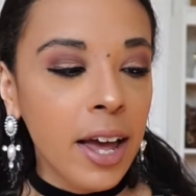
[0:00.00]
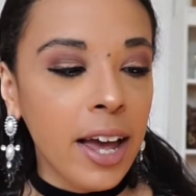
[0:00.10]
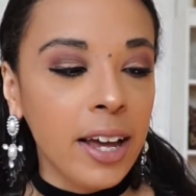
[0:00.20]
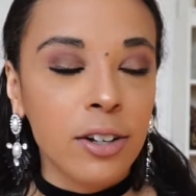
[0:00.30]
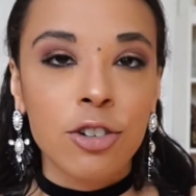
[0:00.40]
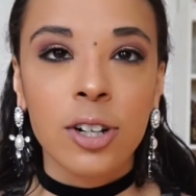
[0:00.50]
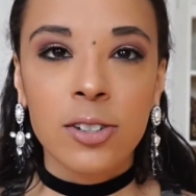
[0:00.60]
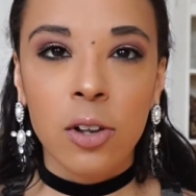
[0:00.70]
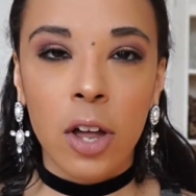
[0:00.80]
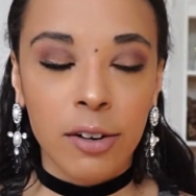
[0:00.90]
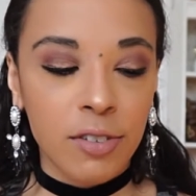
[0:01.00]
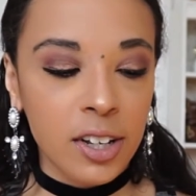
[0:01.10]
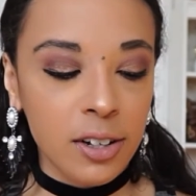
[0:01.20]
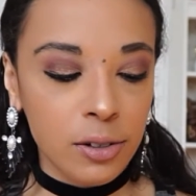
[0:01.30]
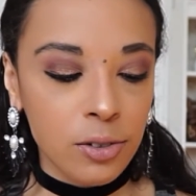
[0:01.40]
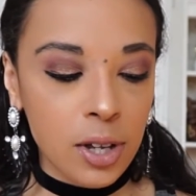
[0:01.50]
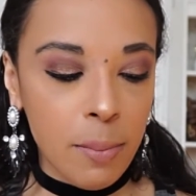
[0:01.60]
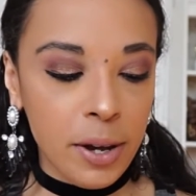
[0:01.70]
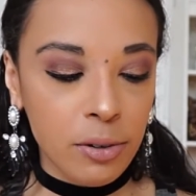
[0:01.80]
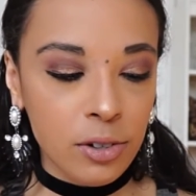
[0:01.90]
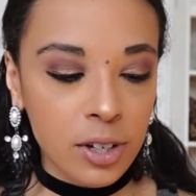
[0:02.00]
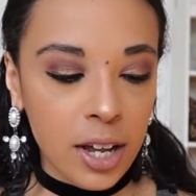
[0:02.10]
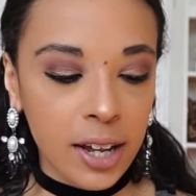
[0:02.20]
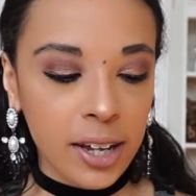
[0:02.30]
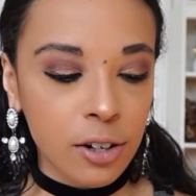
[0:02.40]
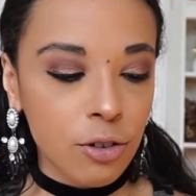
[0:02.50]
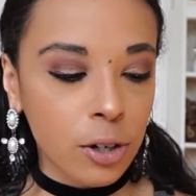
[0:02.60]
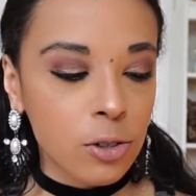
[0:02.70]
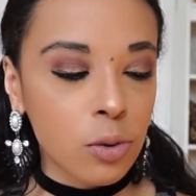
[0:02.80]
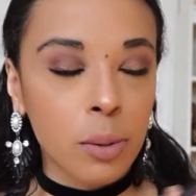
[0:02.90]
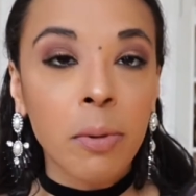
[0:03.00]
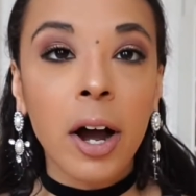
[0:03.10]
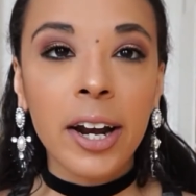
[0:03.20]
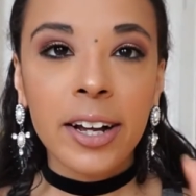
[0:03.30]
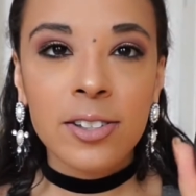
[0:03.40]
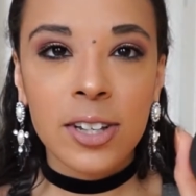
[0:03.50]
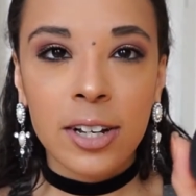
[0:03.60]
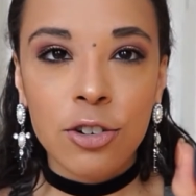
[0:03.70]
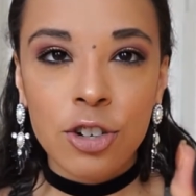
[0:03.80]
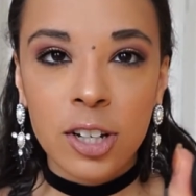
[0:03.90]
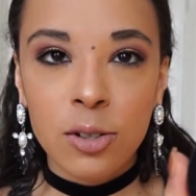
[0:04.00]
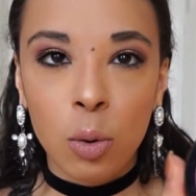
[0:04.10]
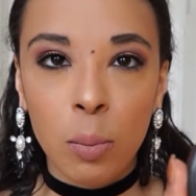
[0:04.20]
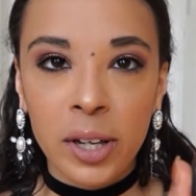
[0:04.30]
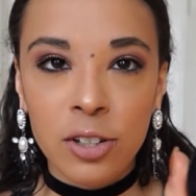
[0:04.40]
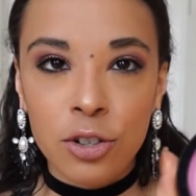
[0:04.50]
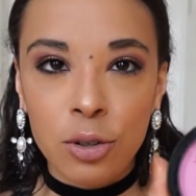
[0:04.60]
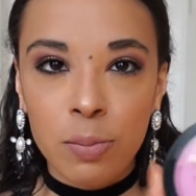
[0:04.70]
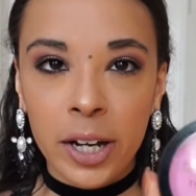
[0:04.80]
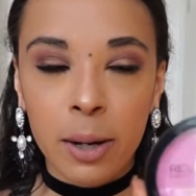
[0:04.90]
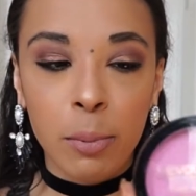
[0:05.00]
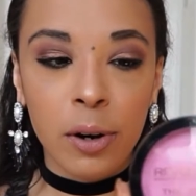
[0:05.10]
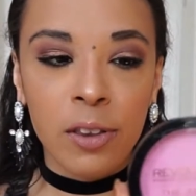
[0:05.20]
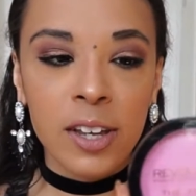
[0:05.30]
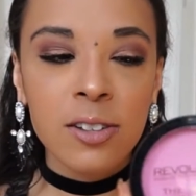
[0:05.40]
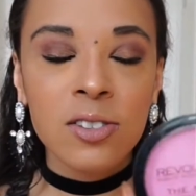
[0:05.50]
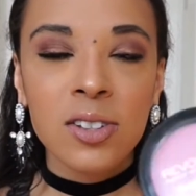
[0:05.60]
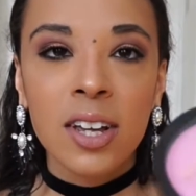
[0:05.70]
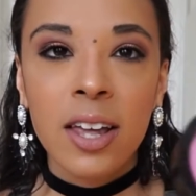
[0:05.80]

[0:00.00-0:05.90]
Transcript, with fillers: And she does a lot of videos about kind of drugstore products, and she told me to pick up one of these.